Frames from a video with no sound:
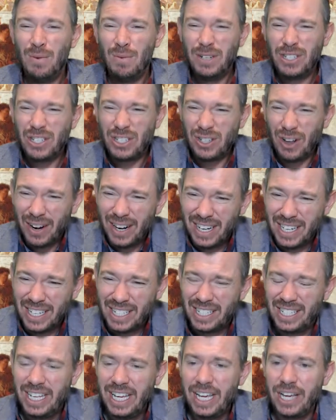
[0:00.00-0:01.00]
was starting to
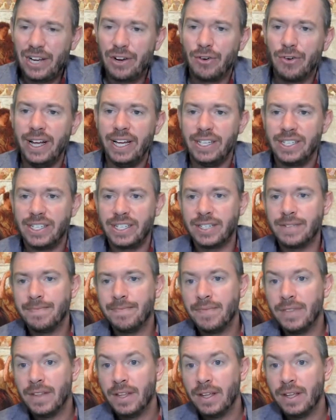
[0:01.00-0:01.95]
decrease.